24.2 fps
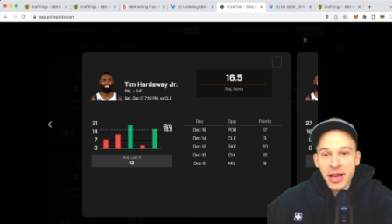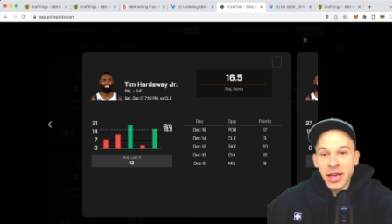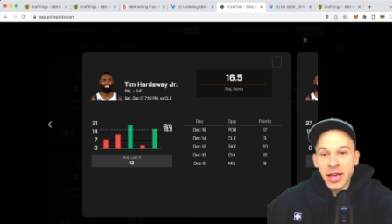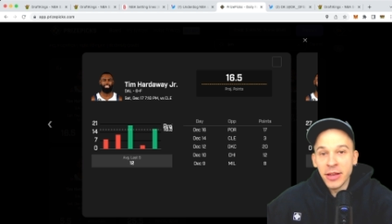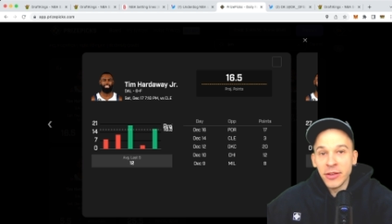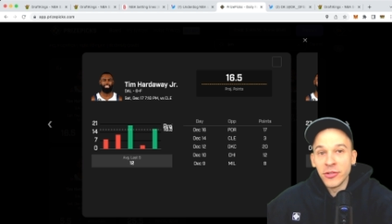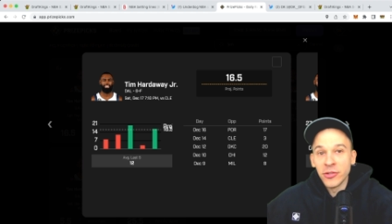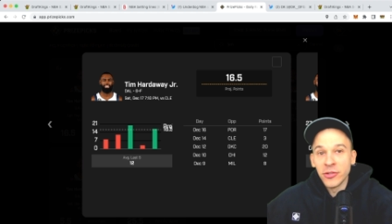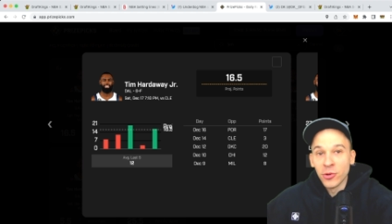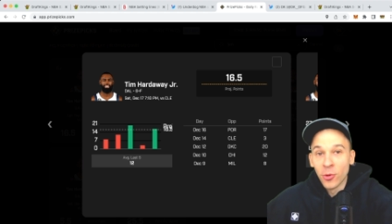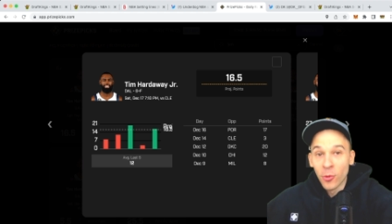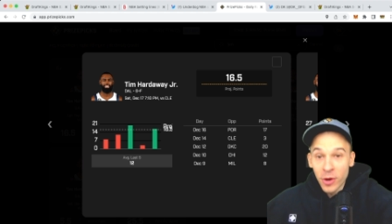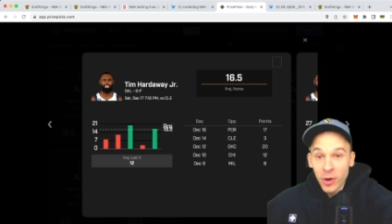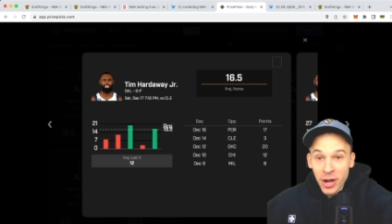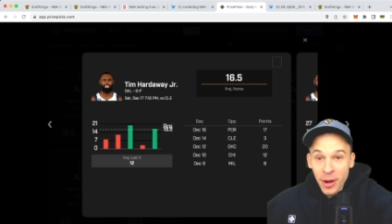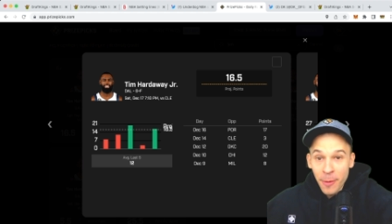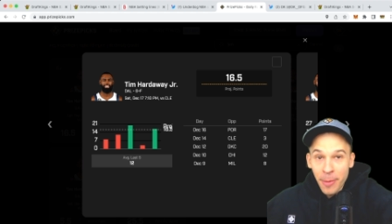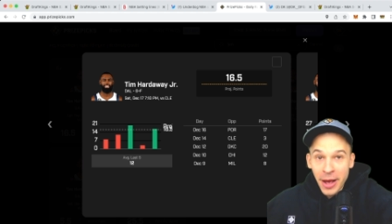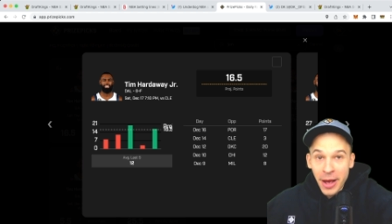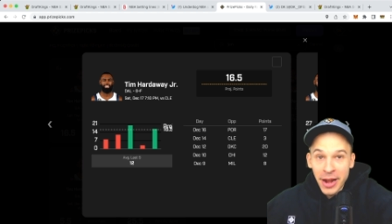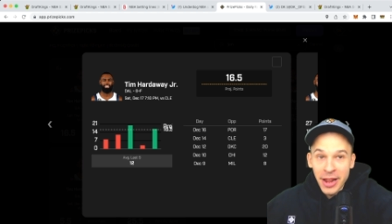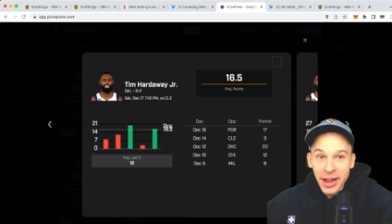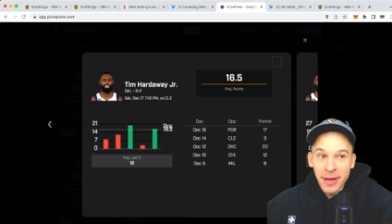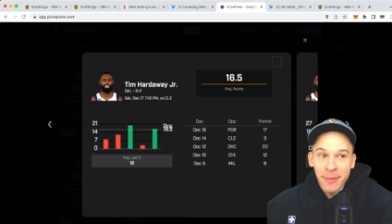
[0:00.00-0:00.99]
He's scoring
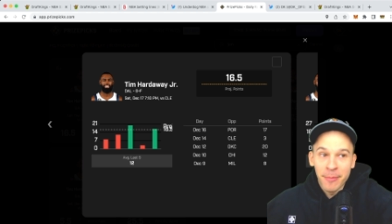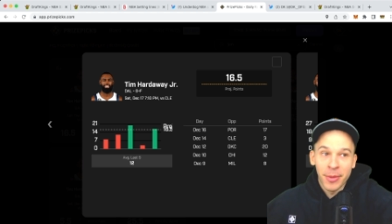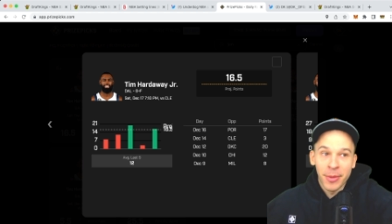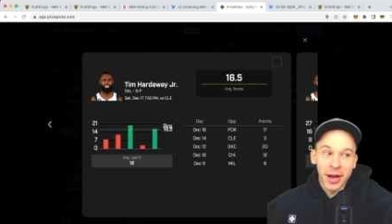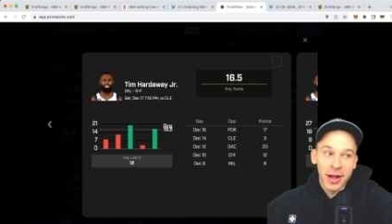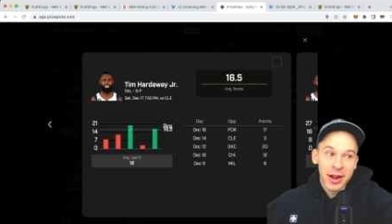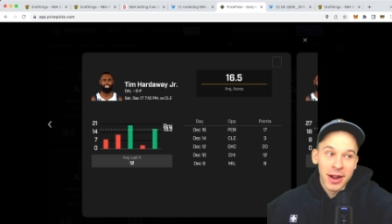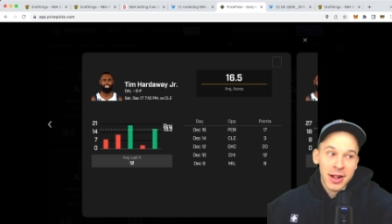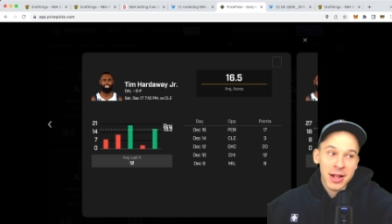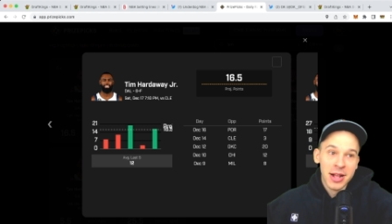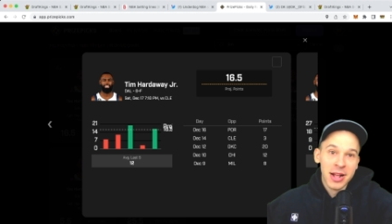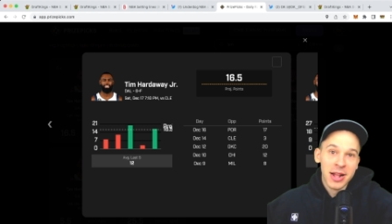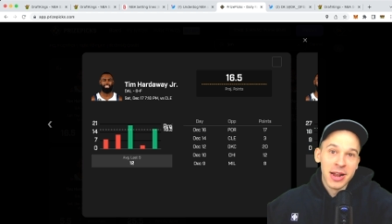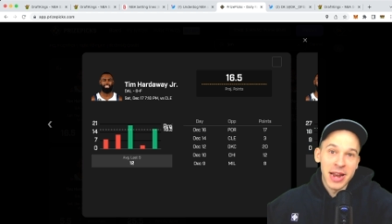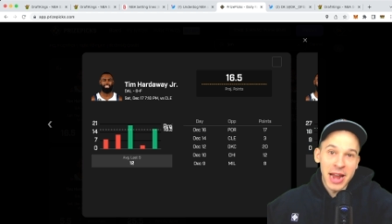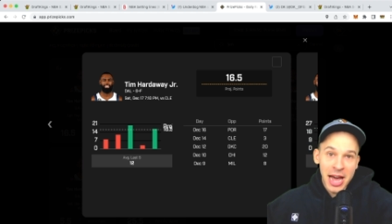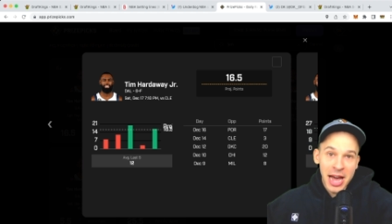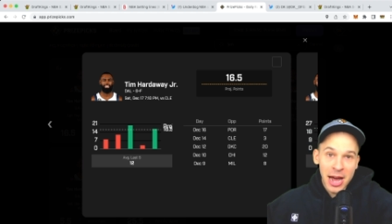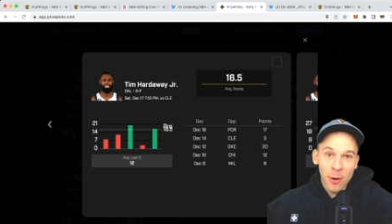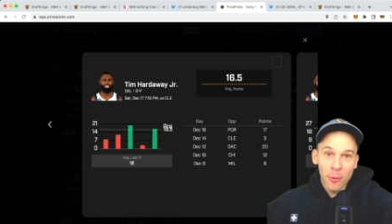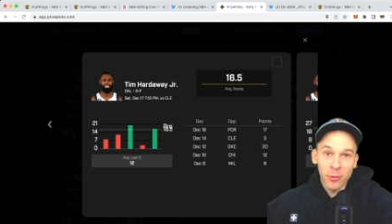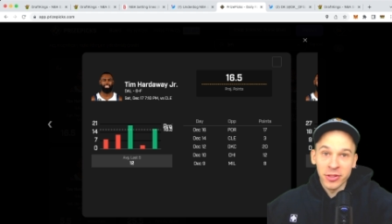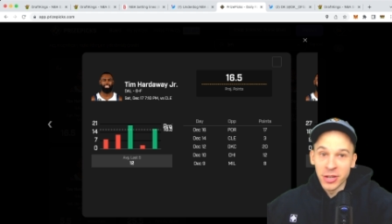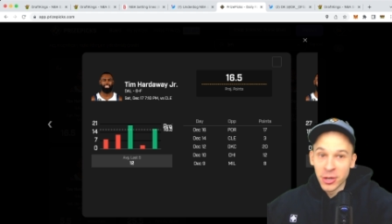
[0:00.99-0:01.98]
dependent, but
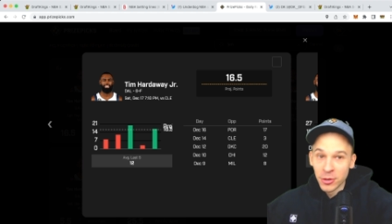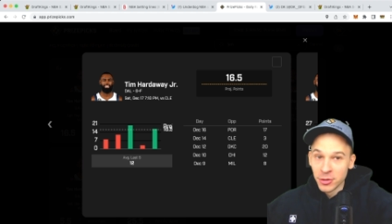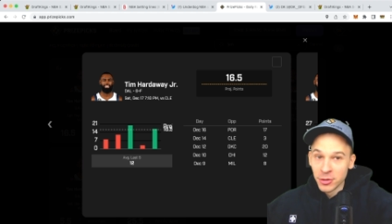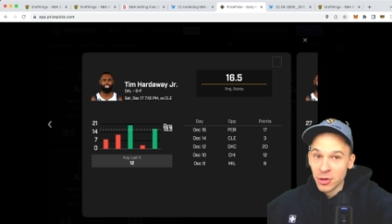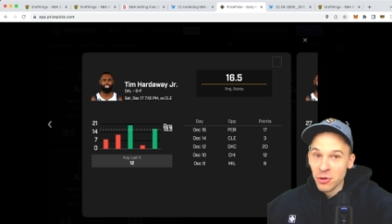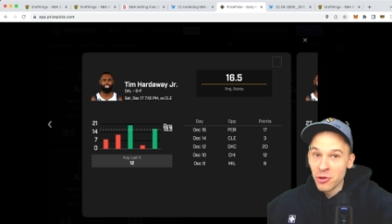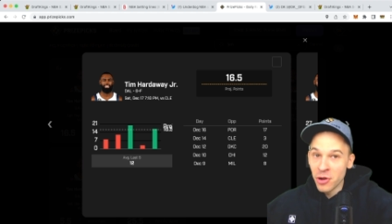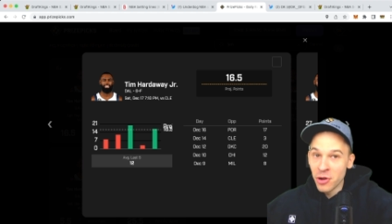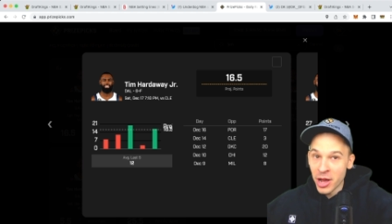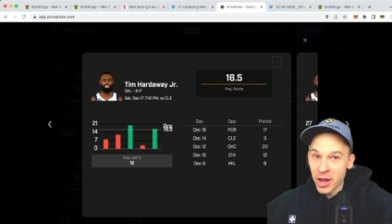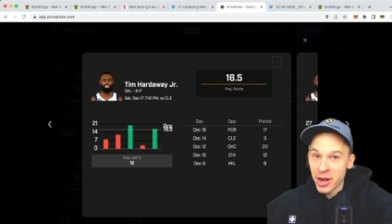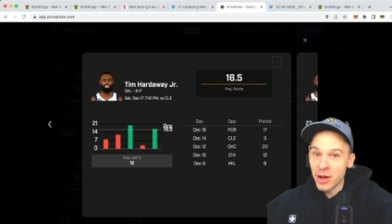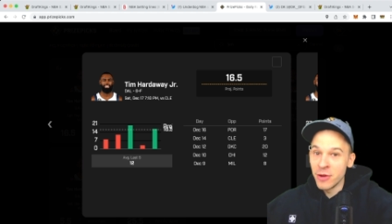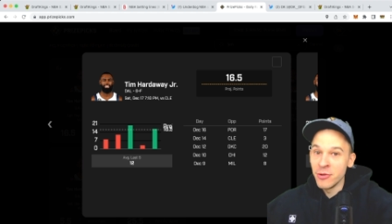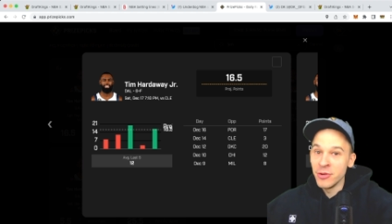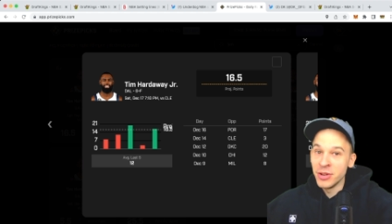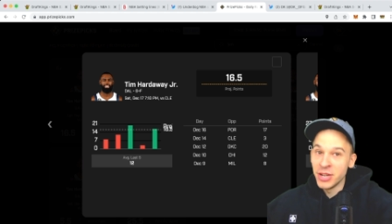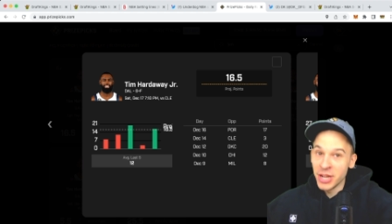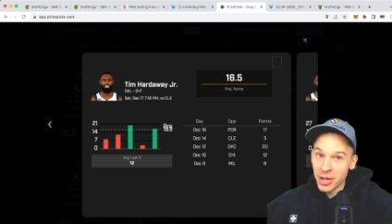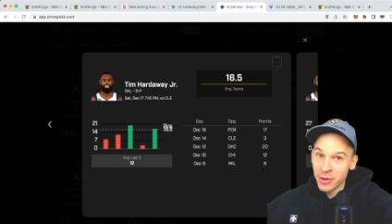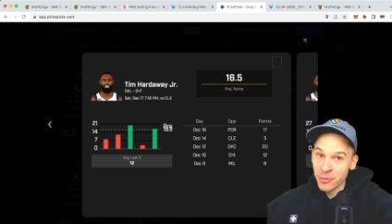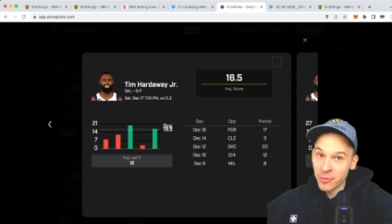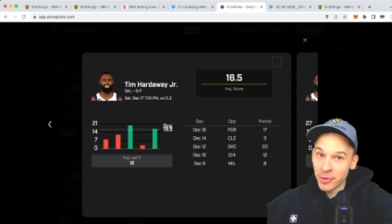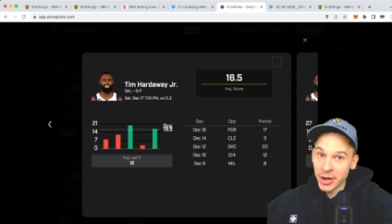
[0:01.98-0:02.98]
now with no Luka and no
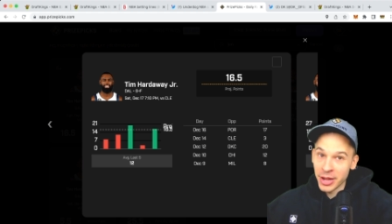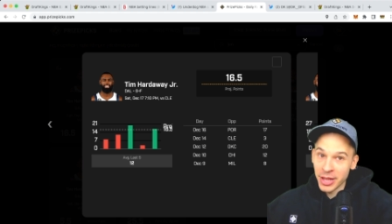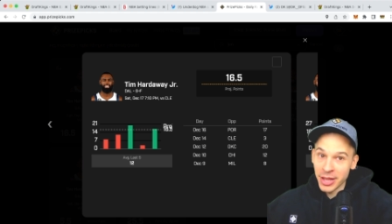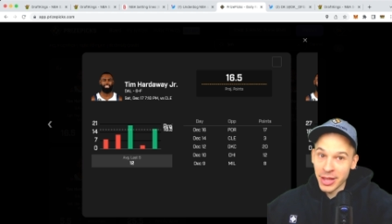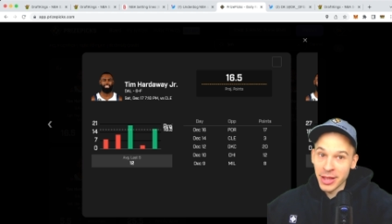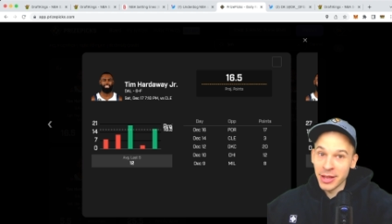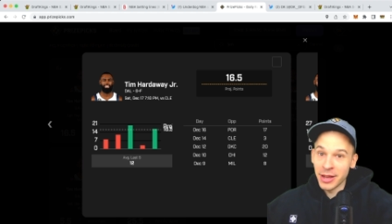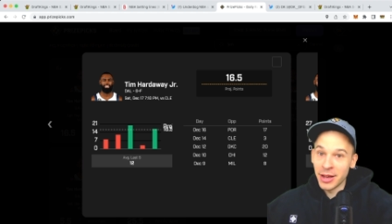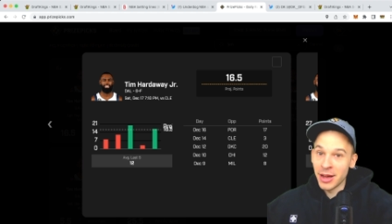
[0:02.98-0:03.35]
Dinwiddie,